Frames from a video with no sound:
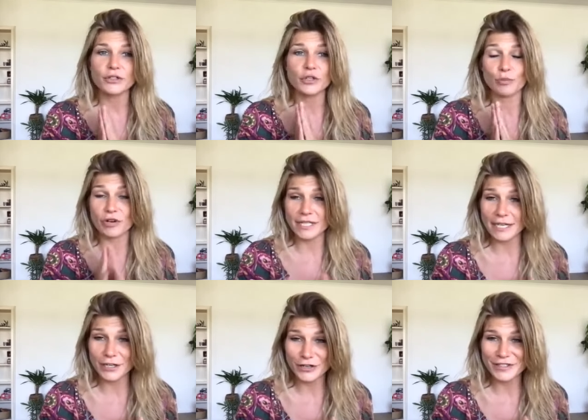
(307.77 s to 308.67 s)
to
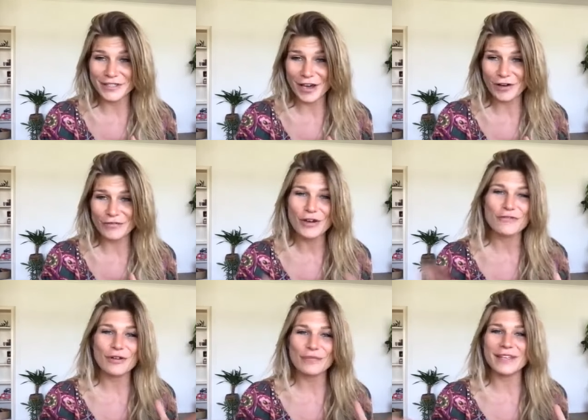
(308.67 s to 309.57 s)
protect yourself
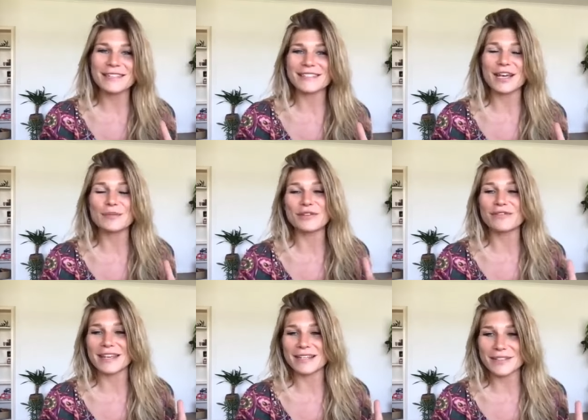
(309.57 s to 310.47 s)
from these types
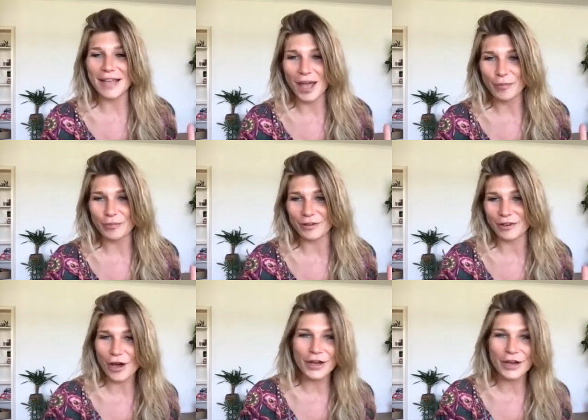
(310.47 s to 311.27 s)
of things that happen,